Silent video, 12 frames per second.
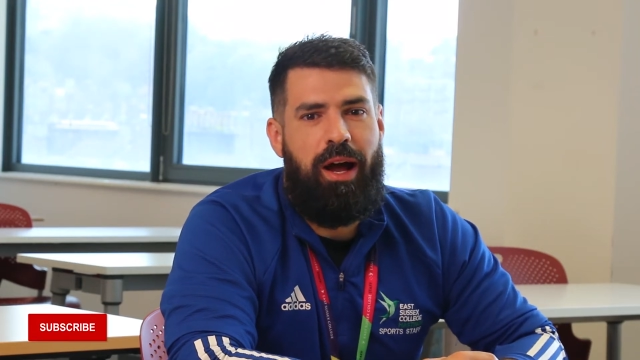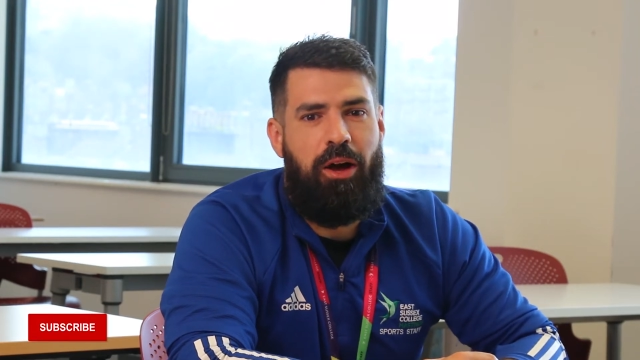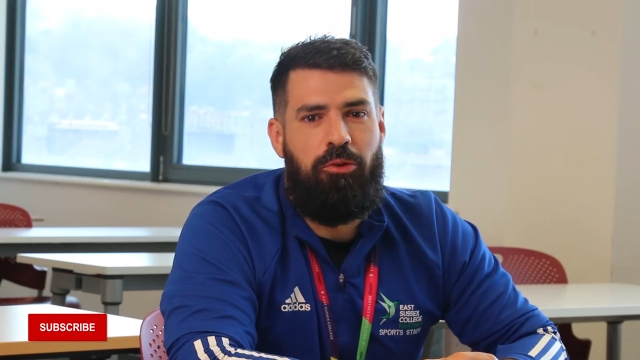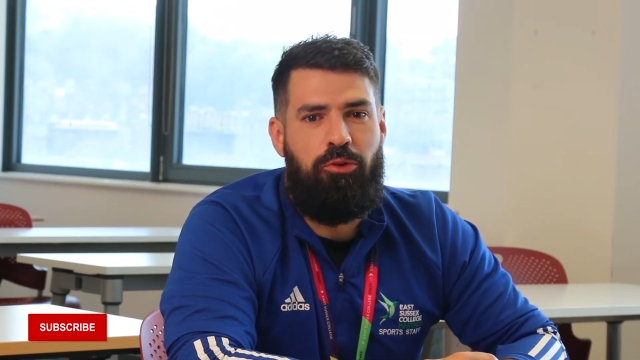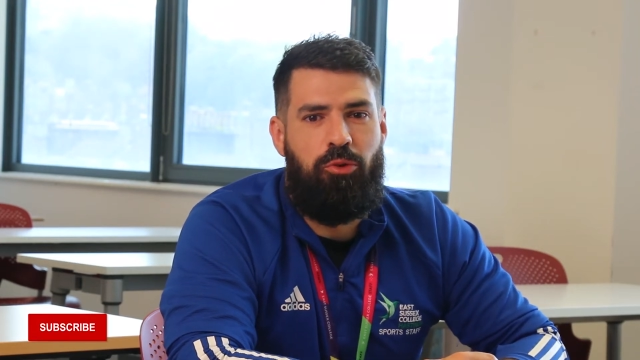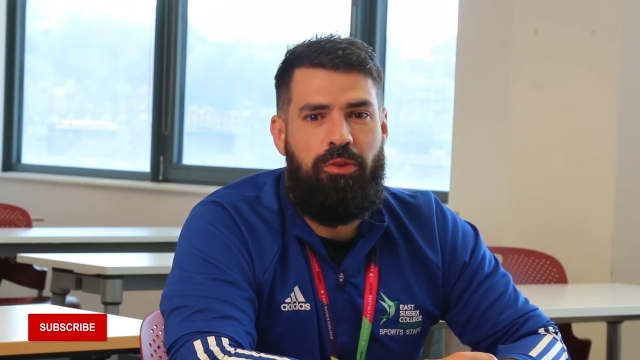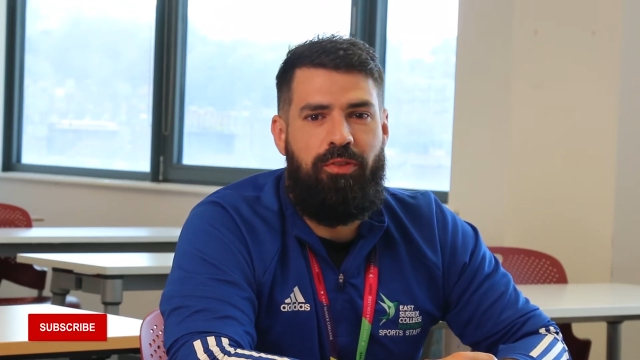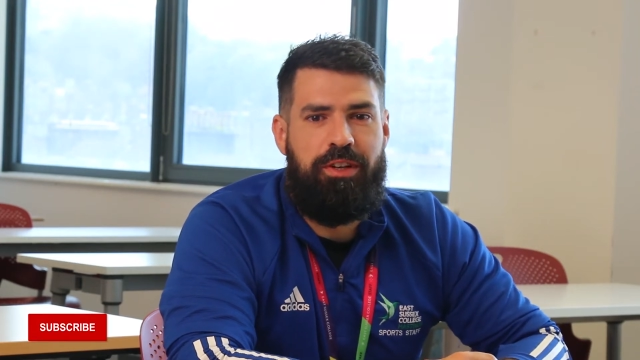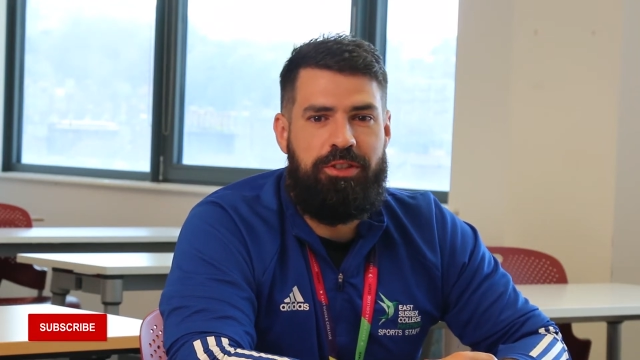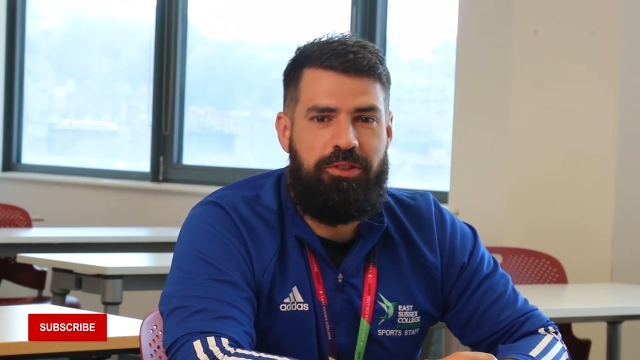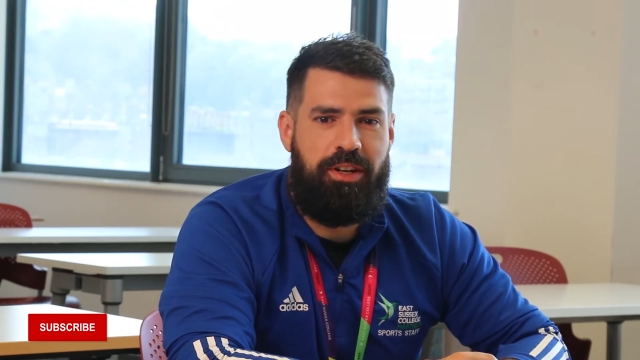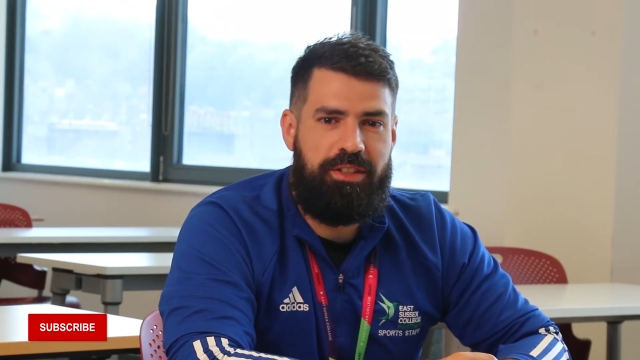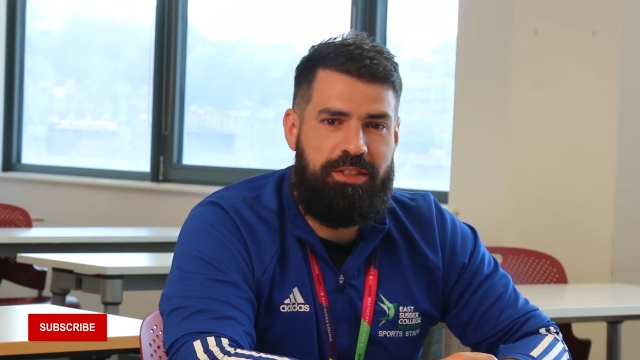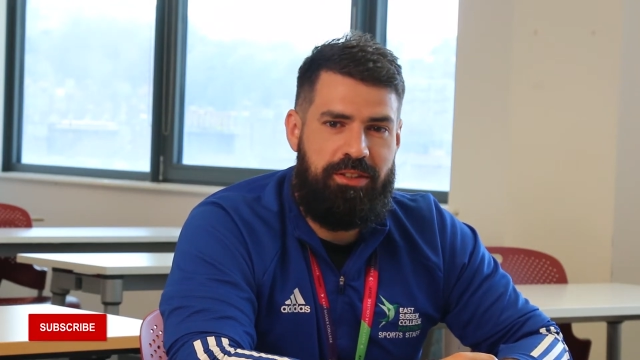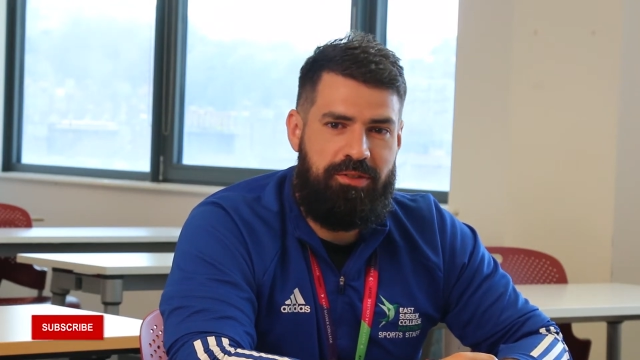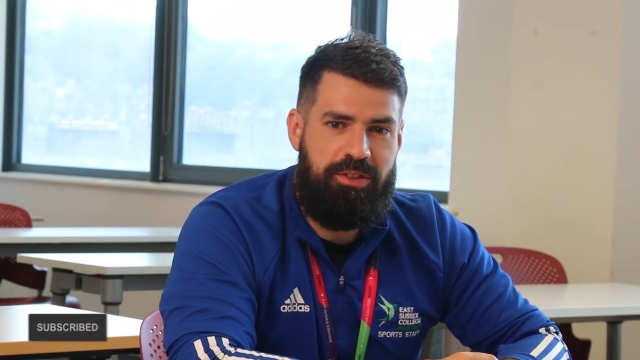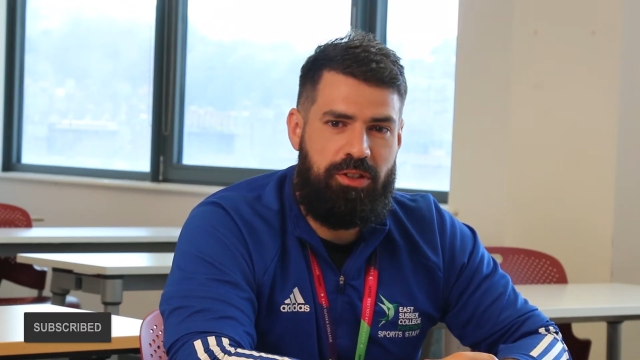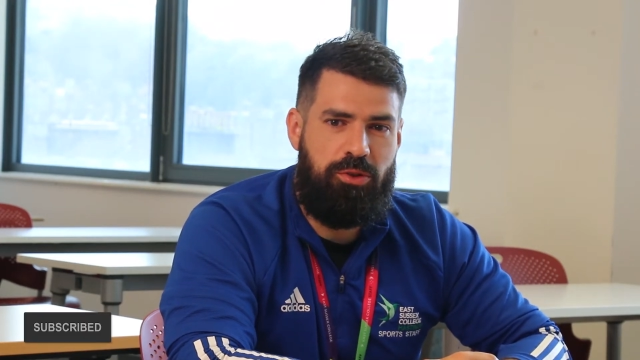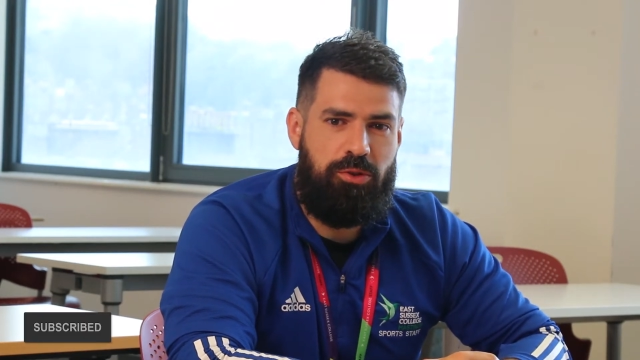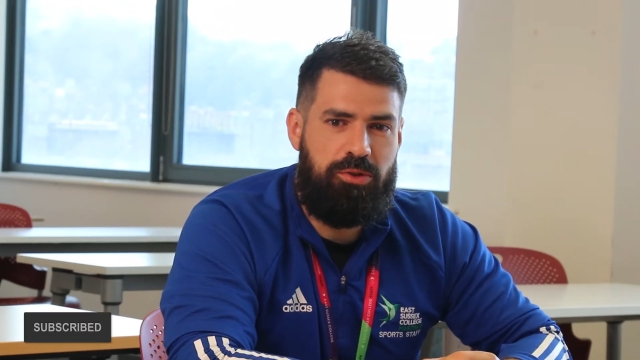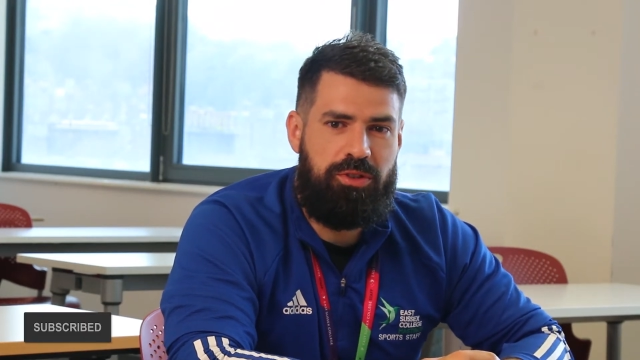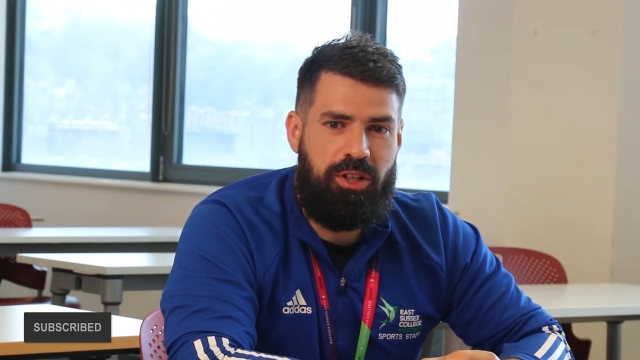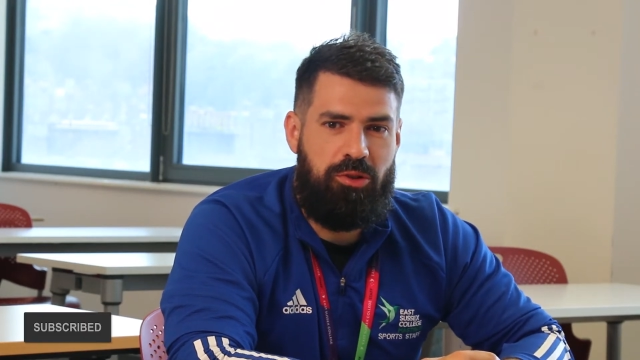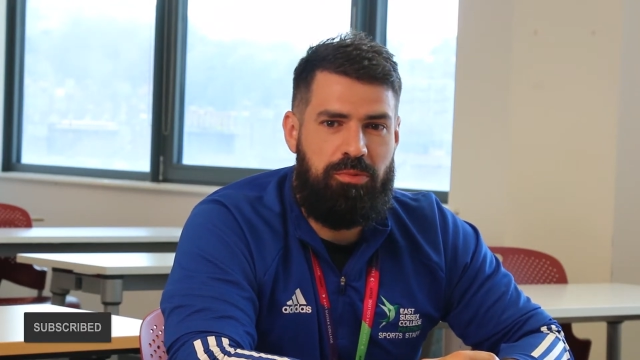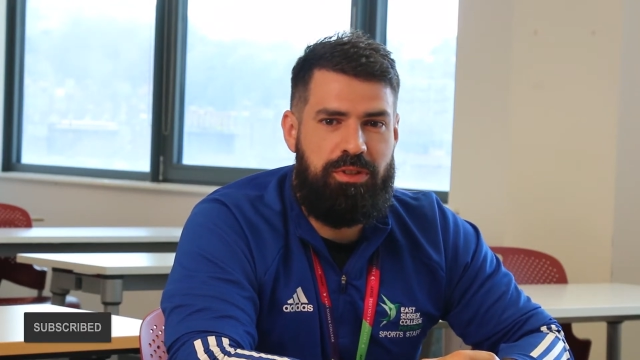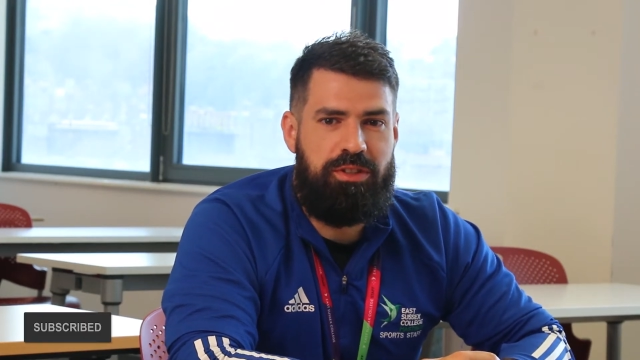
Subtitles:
outdoor adventure activity course that will be